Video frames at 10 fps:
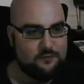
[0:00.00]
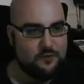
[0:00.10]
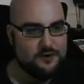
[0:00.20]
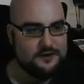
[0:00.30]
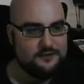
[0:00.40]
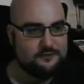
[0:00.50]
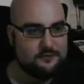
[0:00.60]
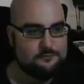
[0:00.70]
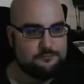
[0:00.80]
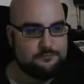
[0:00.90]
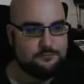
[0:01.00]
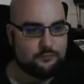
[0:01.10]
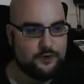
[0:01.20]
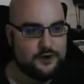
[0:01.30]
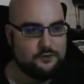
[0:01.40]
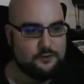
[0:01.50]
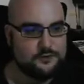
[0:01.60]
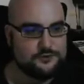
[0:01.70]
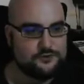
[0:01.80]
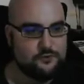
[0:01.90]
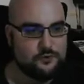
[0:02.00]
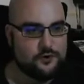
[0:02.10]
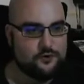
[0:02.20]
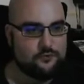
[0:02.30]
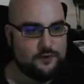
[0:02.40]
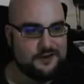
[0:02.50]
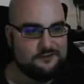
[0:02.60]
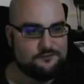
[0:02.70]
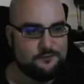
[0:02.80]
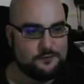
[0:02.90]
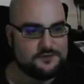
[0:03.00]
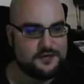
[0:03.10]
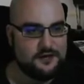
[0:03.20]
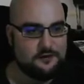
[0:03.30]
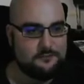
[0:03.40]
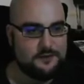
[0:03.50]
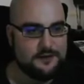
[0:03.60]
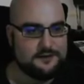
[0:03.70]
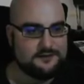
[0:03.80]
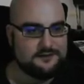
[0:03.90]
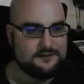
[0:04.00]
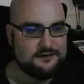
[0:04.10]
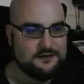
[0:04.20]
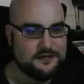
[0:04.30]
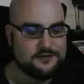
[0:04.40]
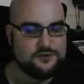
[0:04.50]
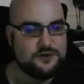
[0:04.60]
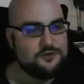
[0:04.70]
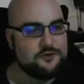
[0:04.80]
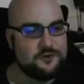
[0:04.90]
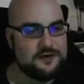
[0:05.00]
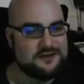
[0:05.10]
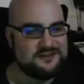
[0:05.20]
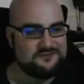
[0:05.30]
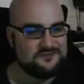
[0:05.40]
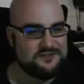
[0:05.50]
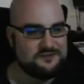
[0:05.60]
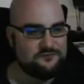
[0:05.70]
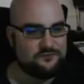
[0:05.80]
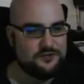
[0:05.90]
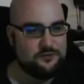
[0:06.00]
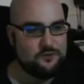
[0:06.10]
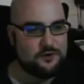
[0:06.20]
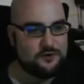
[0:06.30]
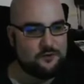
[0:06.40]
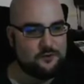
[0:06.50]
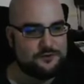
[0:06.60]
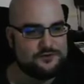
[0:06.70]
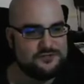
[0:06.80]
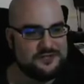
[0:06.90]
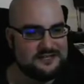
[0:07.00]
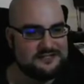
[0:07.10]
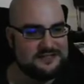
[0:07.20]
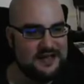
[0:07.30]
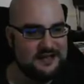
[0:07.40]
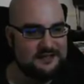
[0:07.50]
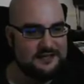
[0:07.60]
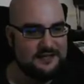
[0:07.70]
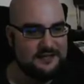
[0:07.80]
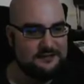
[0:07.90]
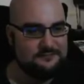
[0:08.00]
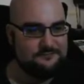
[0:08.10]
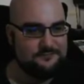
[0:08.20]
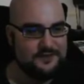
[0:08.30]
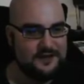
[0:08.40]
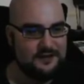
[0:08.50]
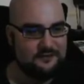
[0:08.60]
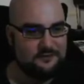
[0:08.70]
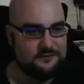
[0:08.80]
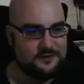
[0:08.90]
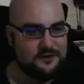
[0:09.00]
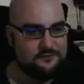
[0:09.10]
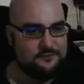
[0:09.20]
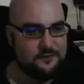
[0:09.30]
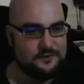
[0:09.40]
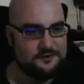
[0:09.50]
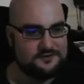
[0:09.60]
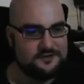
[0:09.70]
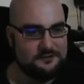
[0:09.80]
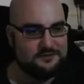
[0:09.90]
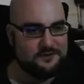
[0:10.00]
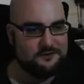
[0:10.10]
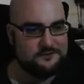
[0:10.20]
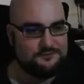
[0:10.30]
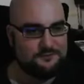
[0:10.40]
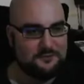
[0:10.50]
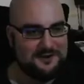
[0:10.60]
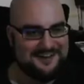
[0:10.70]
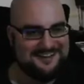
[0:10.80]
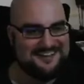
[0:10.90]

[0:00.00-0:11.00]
wanted either a bright orange or green floor tile, but I tried the green that didn't really work. Orange isn't exactly the color I'm looking for. It looks like a McDonald's flooring.